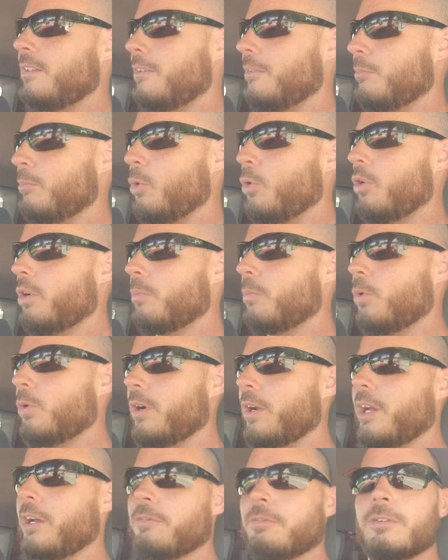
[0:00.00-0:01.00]
more and more
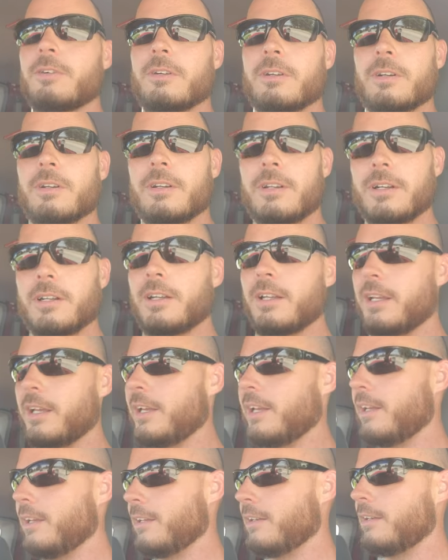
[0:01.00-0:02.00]
effort,
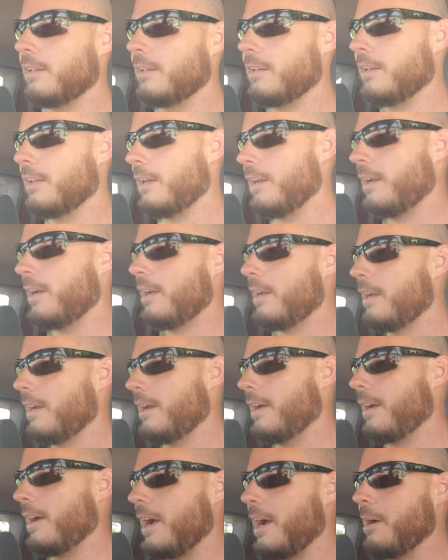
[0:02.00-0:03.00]

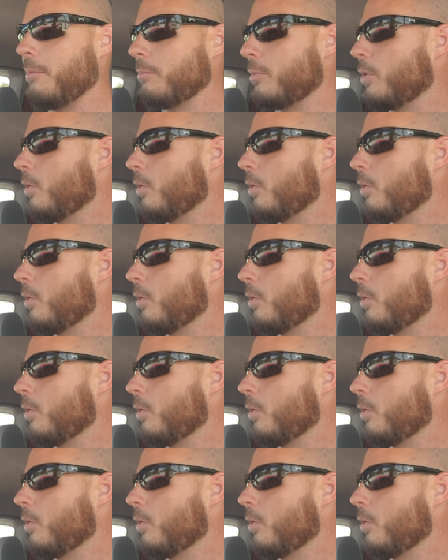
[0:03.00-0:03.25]
and I'm